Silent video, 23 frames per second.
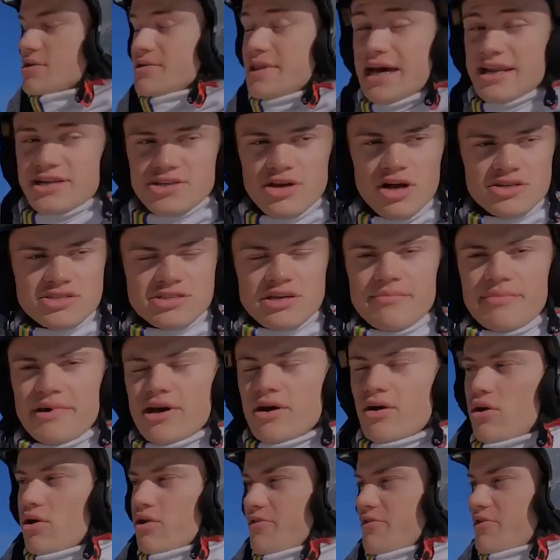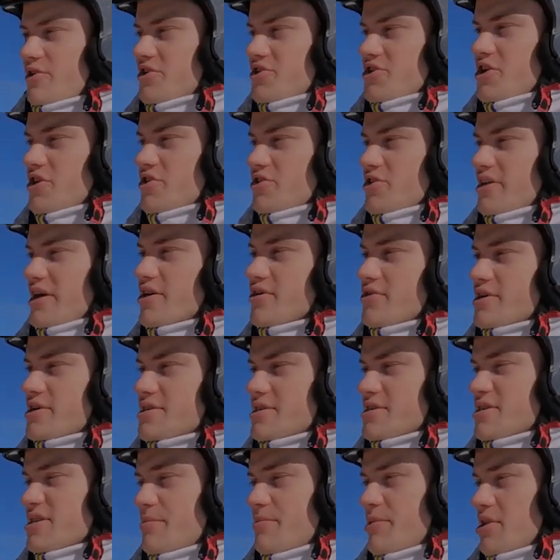So that is also a big goal of this year, to
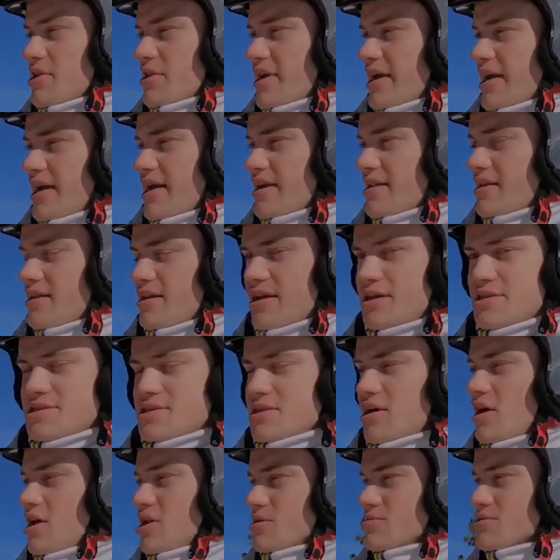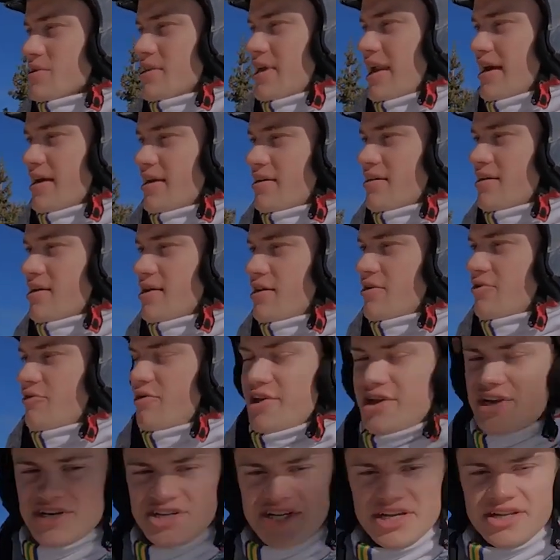increase the stability in, in slalom so that I can
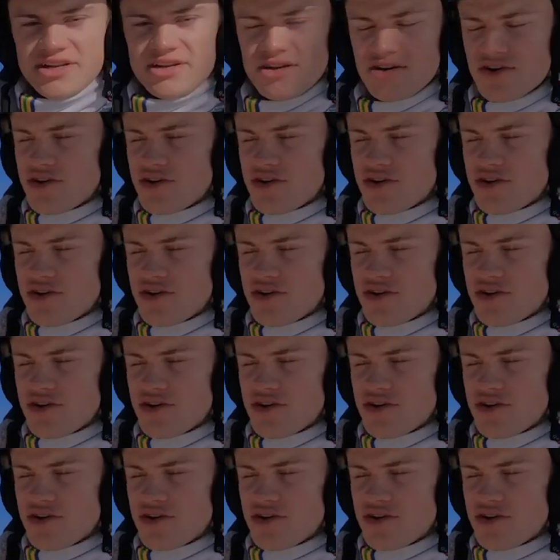finish in